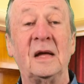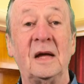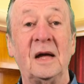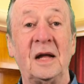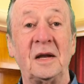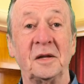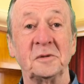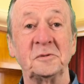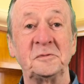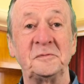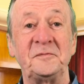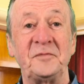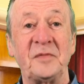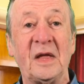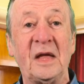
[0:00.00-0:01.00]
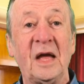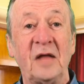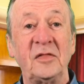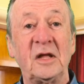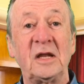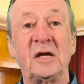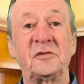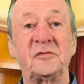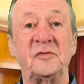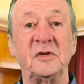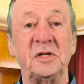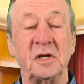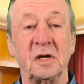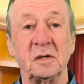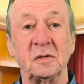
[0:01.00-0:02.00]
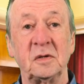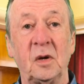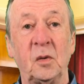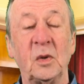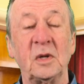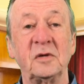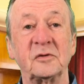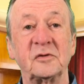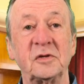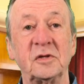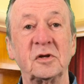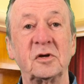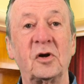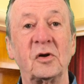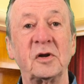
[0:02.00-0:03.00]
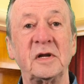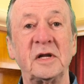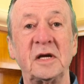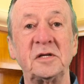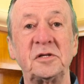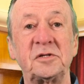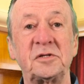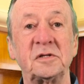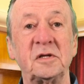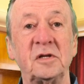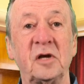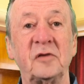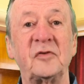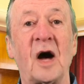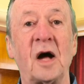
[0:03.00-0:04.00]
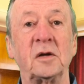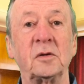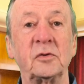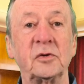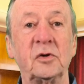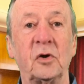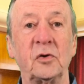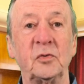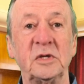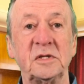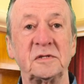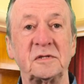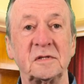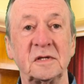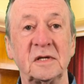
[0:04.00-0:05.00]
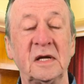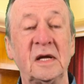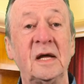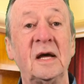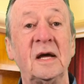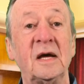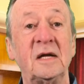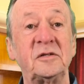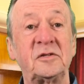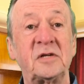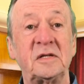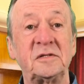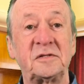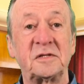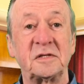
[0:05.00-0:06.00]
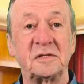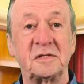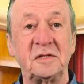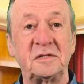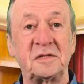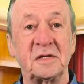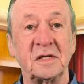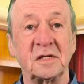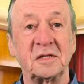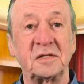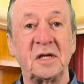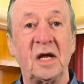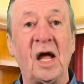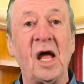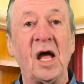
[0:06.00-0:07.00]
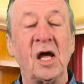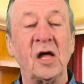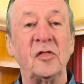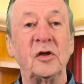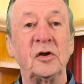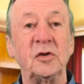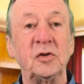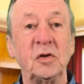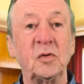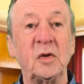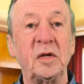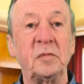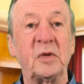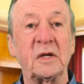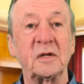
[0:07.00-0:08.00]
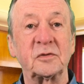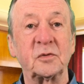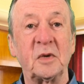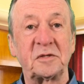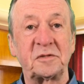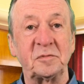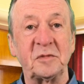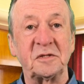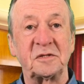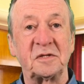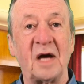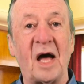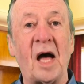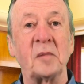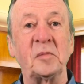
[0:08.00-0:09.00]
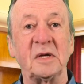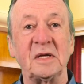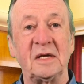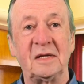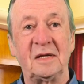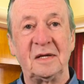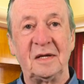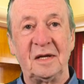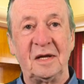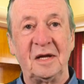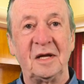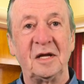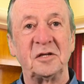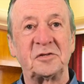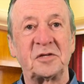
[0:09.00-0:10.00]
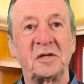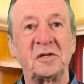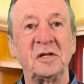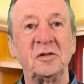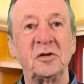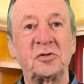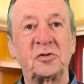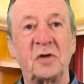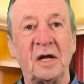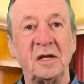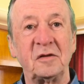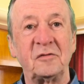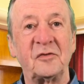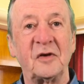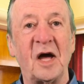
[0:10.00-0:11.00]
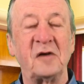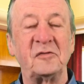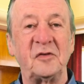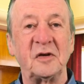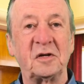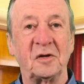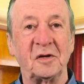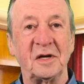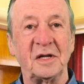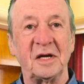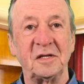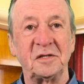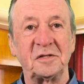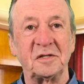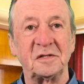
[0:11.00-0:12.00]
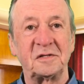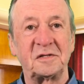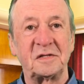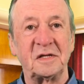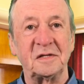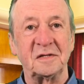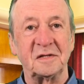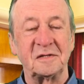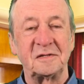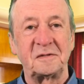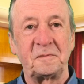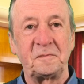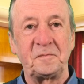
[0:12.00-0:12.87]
Hello. In the last video we looked at the coronation of Harold Godwinson in 1066 in the newly built Westminster Abbey, setting the trend for every coronation since.